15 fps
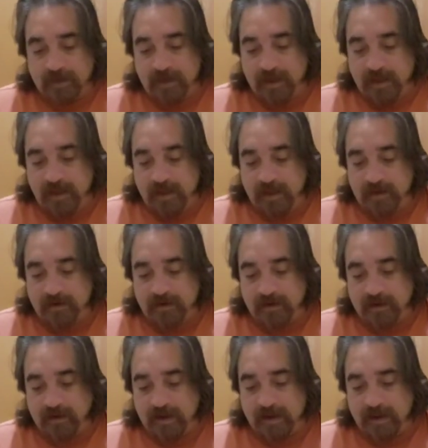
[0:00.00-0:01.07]
and
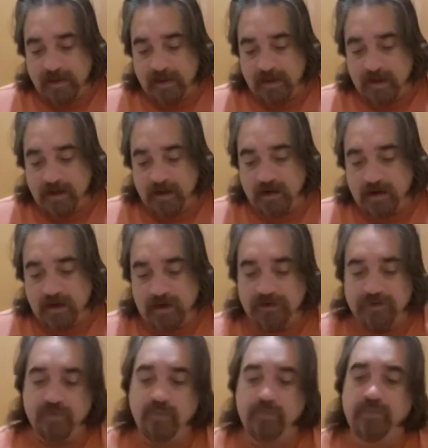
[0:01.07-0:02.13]
I
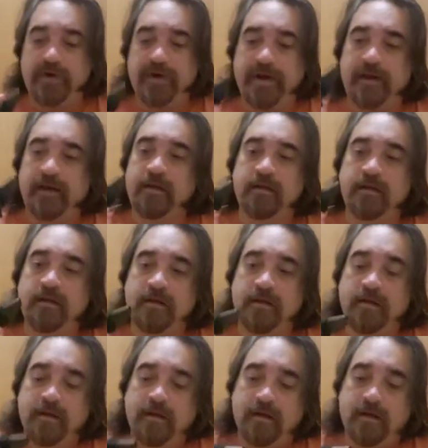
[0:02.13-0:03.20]
do bring
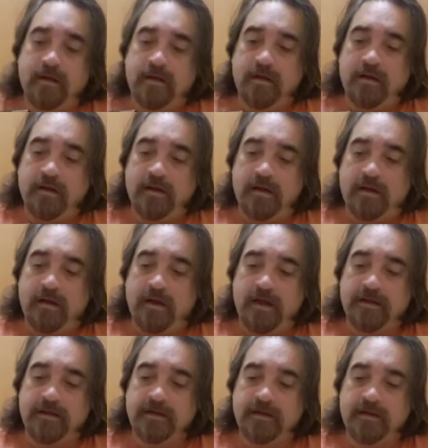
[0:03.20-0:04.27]

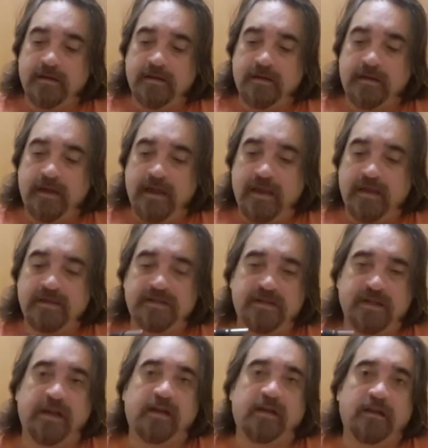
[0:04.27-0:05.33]
a
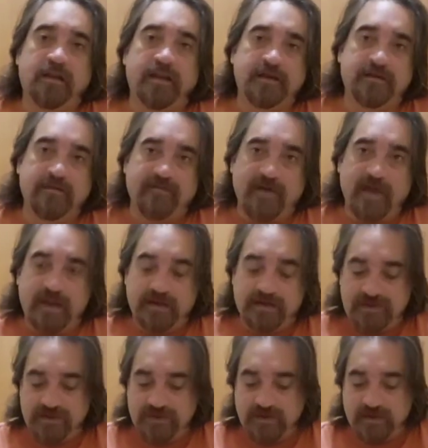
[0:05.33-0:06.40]
signaling
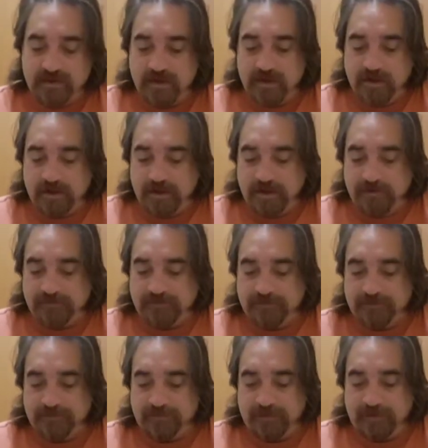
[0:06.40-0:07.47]
device
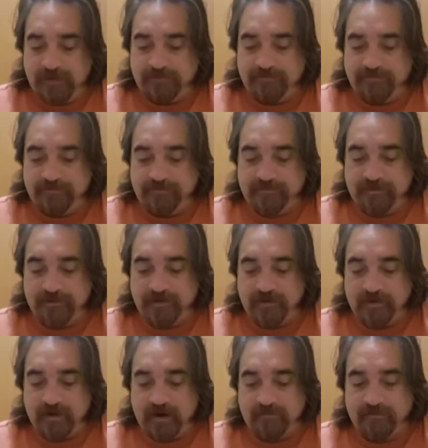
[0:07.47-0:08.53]
if
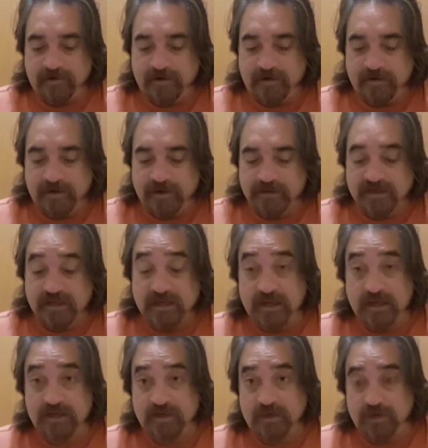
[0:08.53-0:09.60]
there ever is a
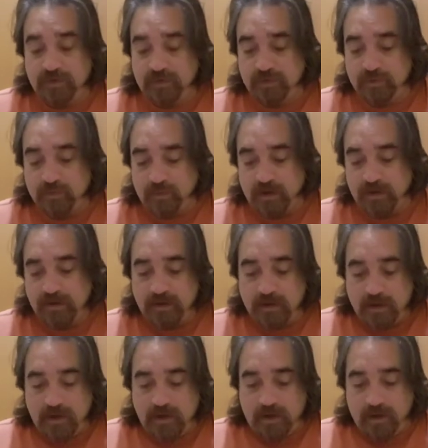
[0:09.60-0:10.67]
need to use one.
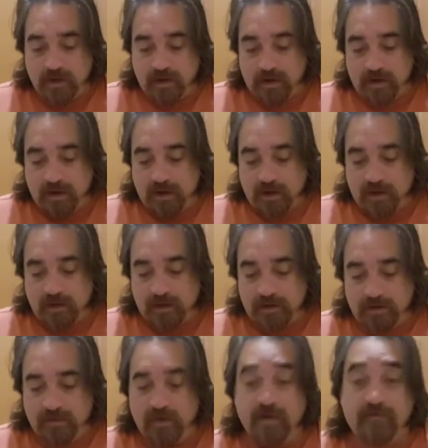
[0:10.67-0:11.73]

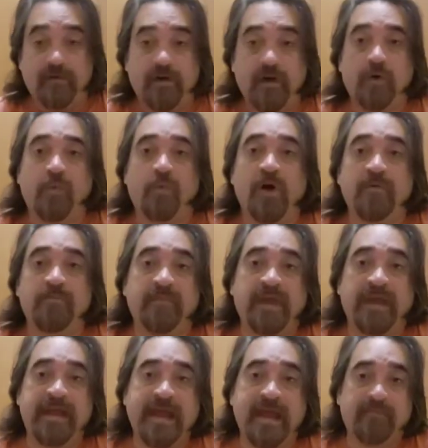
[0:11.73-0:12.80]
You never know what
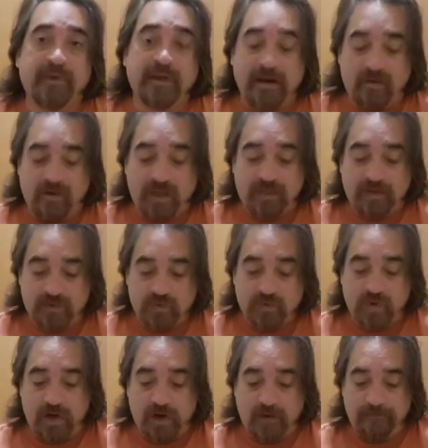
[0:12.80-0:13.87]
may happen out on the
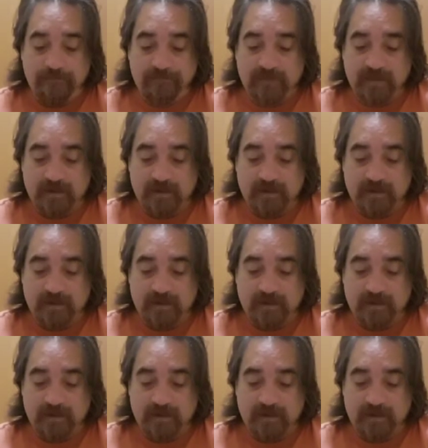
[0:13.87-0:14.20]
trail.